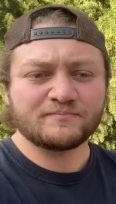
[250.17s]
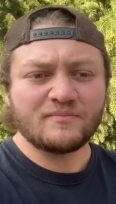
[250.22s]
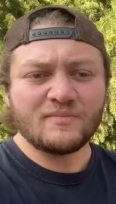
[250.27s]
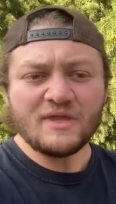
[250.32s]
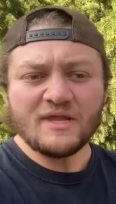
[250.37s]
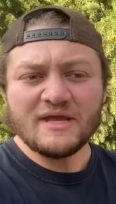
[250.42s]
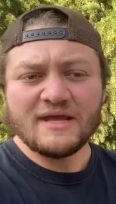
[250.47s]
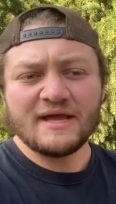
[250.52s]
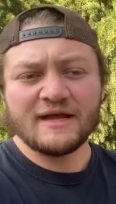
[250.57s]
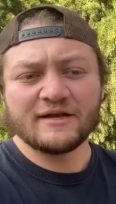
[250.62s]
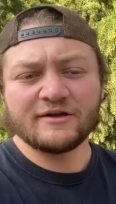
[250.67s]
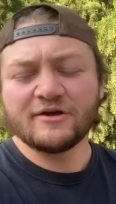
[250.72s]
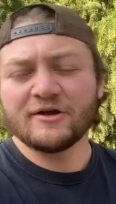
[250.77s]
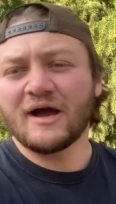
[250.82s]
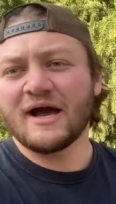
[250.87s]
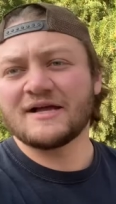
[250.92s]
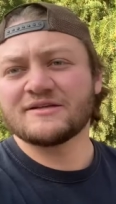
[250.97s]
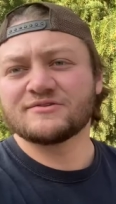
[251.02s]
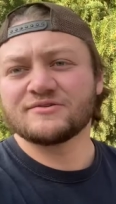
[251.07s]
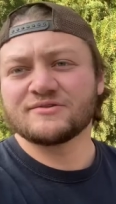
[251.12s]
and you
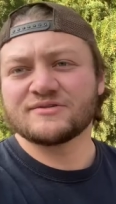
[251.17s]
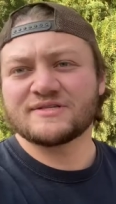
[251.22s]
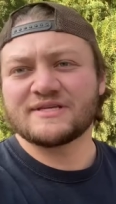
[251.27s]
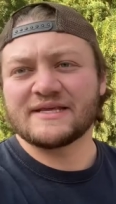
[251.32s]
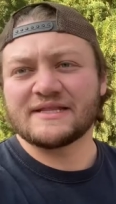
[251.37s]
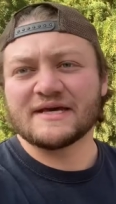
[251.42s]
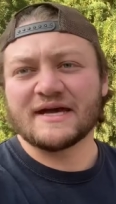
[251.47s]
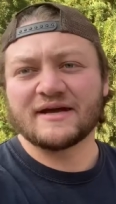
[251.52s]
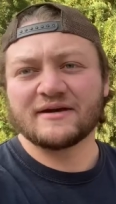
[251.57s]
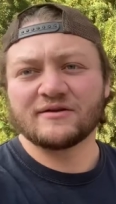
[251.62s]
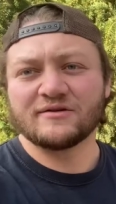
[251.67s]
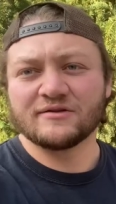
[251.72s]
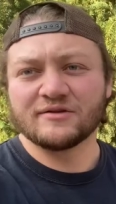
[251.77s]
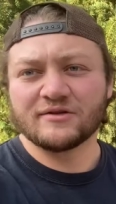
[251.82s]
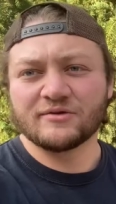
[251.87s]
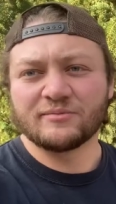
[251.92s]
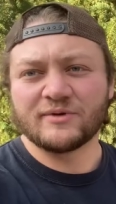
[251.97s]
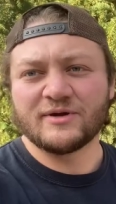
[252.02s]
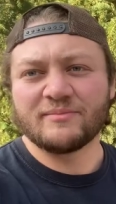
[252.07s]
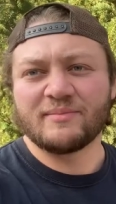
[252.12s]
guys will see that a
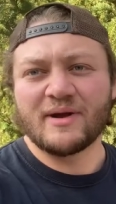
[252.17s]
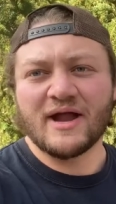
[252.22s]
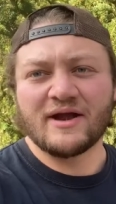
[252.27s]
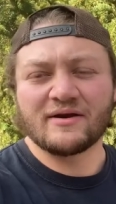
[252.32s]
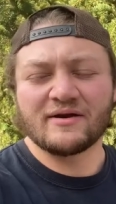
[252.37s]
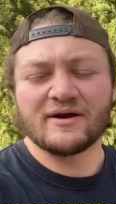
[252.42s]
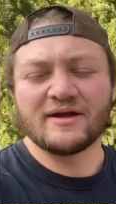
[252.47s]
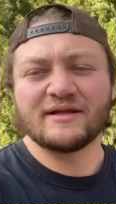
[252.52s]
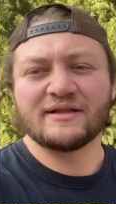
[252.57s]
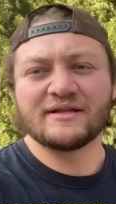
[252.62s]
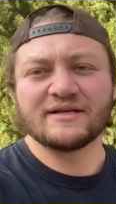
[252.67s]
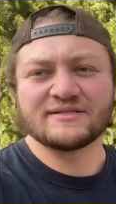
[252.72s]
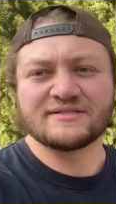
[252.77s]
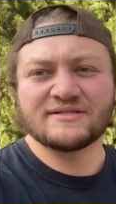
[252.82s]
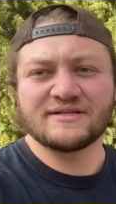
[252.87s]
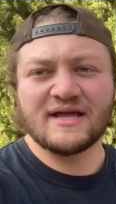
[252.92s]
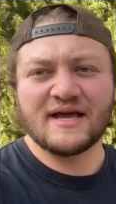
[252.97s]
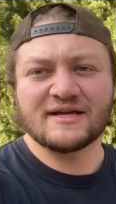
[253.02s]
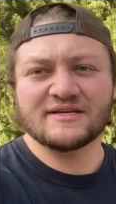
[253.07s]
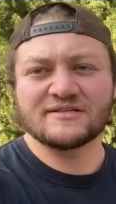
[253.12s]
little bit better in this
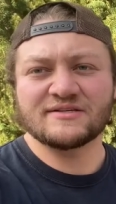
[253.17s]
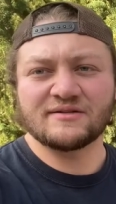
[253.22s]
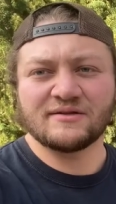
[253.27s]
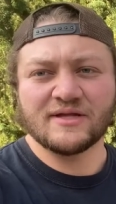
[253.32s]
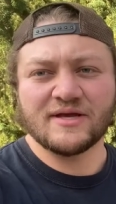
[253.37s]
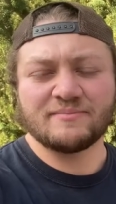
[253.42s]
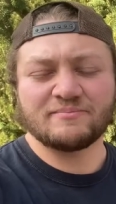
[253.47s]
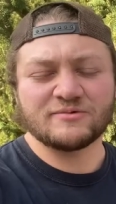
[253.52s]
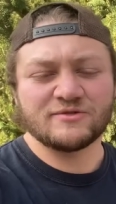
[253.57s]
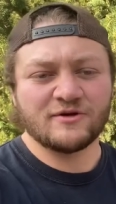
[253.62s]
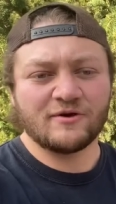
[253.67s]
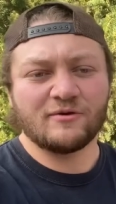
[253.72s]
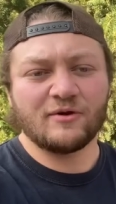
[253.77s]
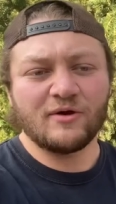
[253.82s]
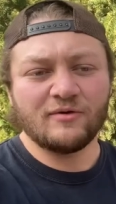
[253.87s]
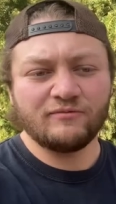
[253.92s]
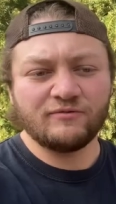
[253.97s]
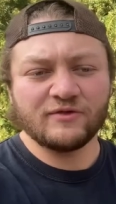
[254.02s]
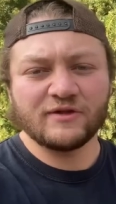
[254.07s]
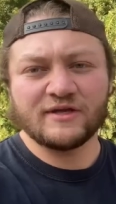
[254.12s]
next clip. So
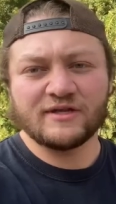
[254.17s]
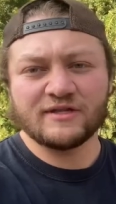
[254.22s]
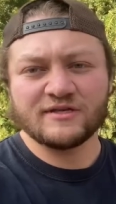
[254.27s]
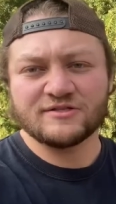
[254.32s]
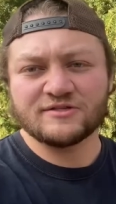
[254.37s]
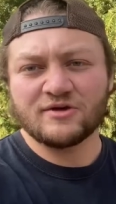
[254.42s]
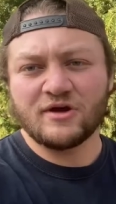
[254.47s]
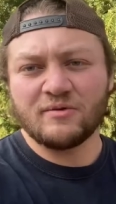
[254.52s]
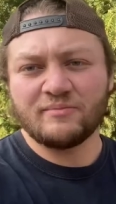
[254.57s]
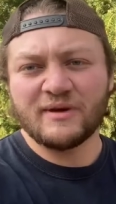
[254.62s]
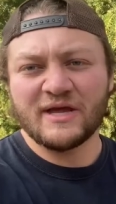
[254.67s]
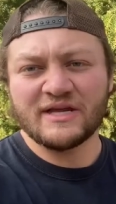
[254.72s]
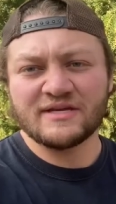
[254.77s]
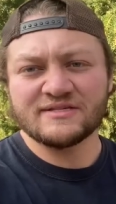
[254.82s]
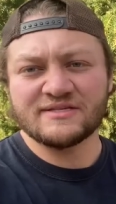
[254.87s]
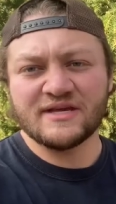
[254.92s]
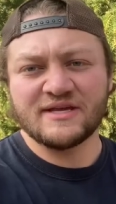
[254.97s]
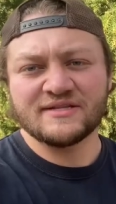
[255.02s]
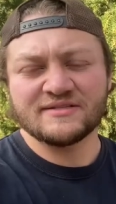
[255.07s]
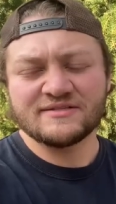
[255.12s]
hopefully this all makes
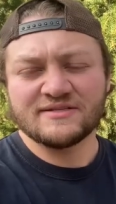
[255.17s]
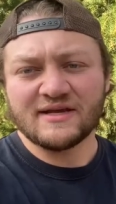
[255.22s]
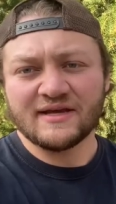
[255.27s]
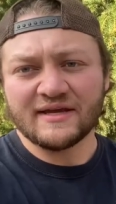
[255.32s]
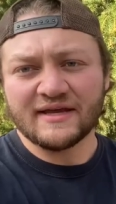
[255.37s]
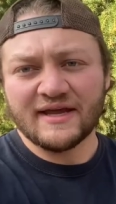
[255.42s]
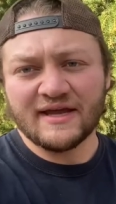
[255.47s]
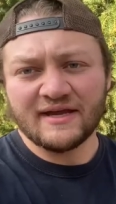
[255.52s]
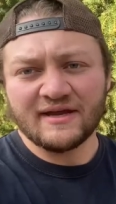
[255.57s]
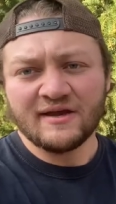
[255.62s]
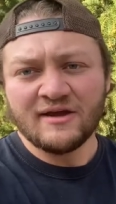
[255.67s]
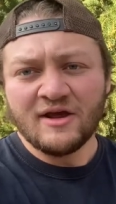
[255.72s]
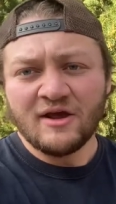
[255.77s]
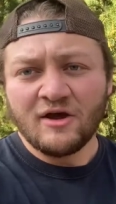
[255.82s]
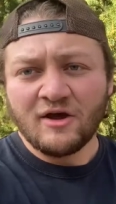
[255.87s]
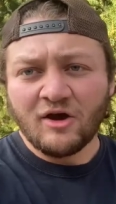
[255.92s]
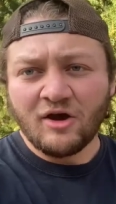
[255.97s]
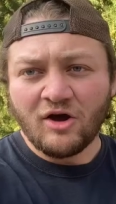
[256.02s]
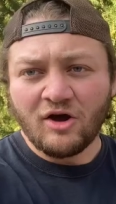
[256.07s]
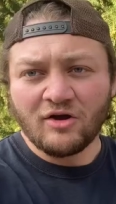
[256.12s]
sense. Again,
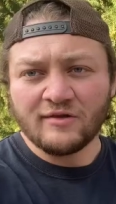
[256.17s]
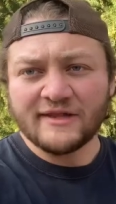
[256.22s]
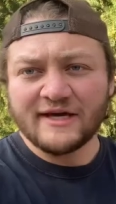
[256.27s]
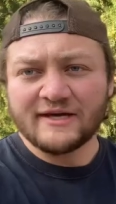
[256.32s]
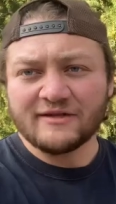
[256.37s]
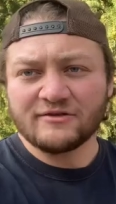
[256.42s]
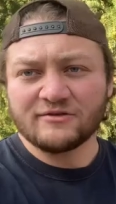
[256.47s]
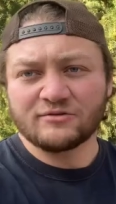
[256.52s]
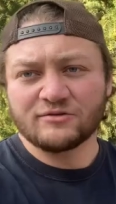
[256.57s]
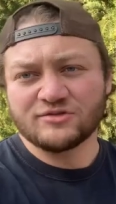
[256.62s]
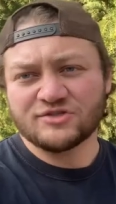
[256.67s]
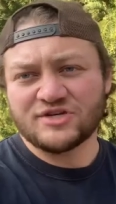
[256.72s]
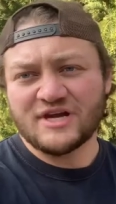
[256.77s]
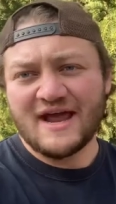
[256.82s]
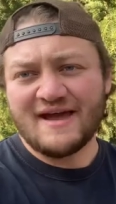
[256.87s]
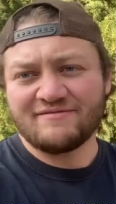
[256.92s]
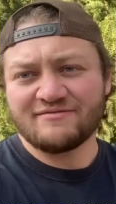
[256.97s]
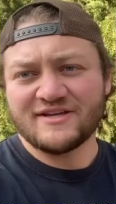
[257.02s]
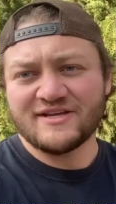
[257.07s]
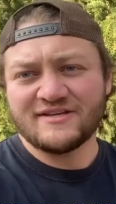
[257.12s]
all that little
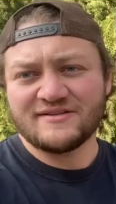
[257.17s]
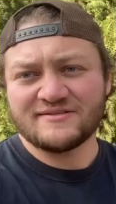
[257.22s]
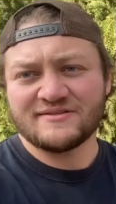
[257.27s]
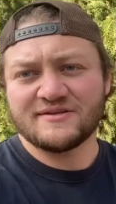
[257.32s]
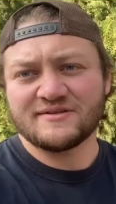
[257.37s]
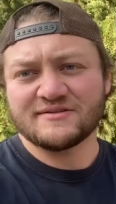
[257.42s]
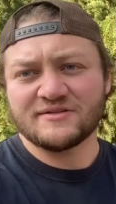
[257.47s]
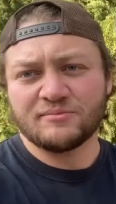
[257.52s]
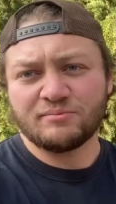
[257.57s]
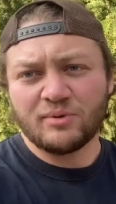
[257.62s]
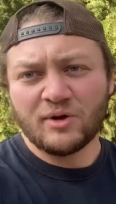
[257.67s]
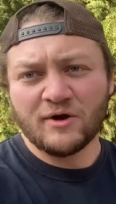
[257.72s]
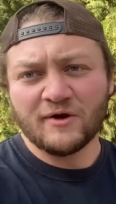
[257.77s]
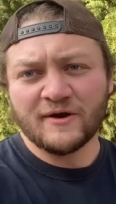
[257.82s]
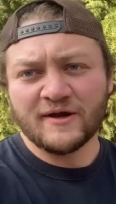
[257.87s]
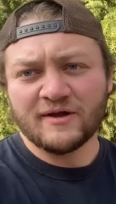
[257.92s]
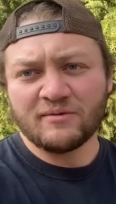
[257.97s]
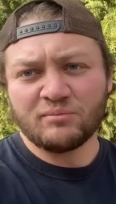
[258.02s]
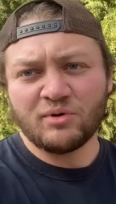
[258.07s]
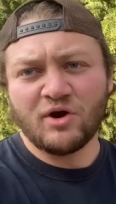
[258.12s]
shaft is, is a
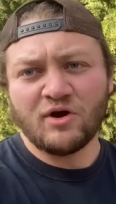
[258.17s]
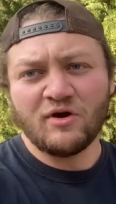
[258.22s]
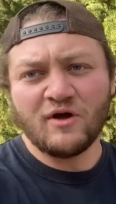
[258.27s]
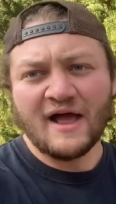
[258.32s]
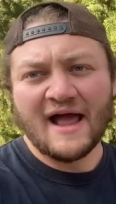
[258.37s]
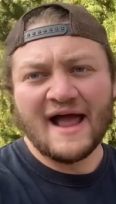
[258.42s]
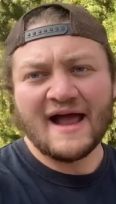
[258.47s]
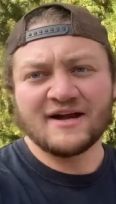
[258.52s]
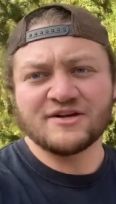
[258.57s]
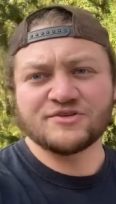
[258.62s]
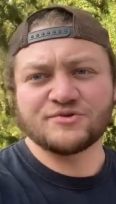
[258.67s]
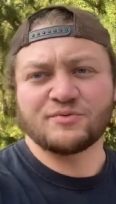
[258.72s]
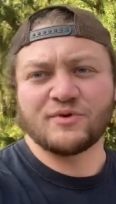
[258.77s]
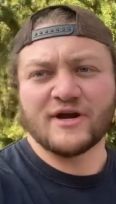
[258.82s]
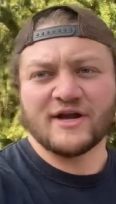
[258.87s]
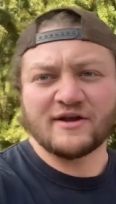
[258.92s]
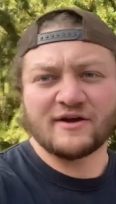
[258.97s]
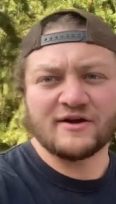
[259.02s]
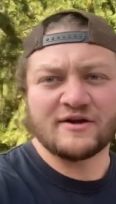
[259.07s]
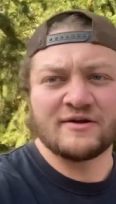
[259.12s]
parking pawl actuator.